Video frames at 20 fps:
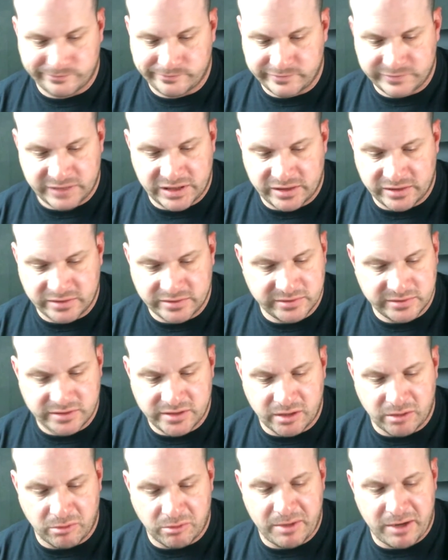No.
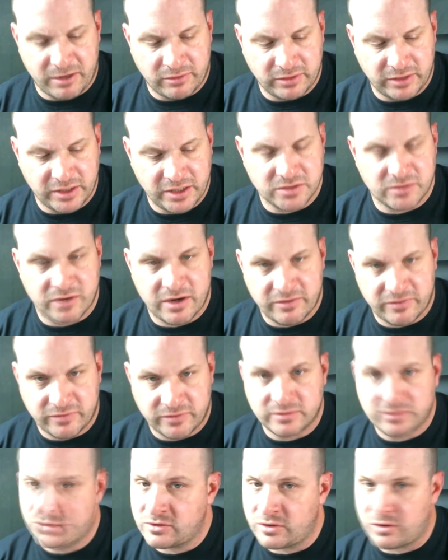Double barrel laser rifle
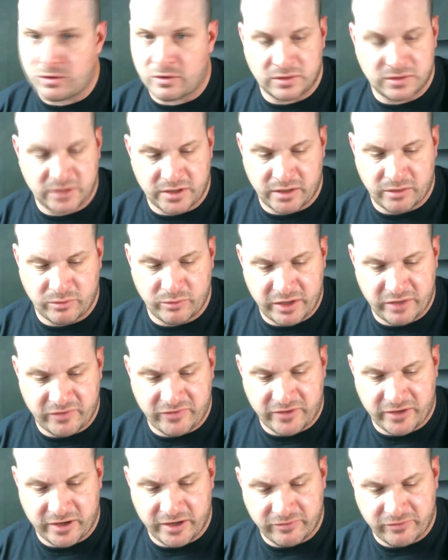all the time. Weight of
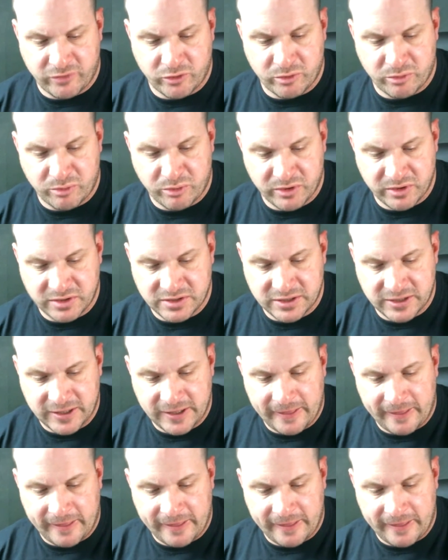fire, 4 points.